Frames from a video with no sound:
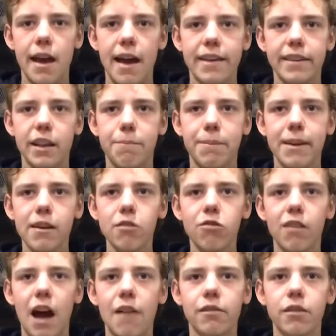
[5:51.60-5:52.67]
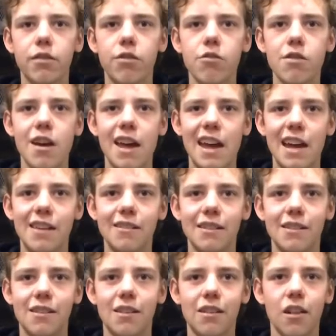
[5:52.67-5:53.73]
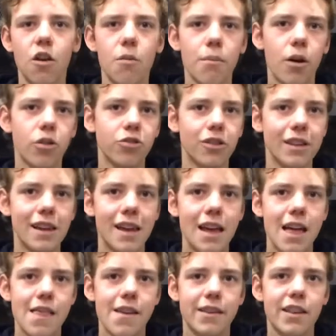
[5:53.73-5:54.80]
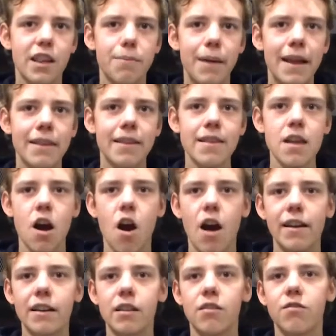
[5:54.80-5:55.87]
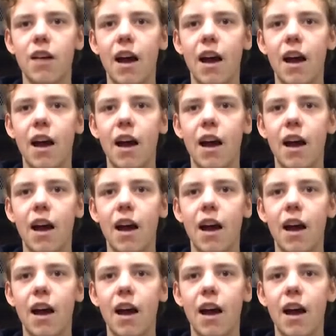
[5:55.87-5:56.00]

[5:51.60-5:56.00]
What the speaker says: As the spear travels through the air in slow motion, the suspense in the audience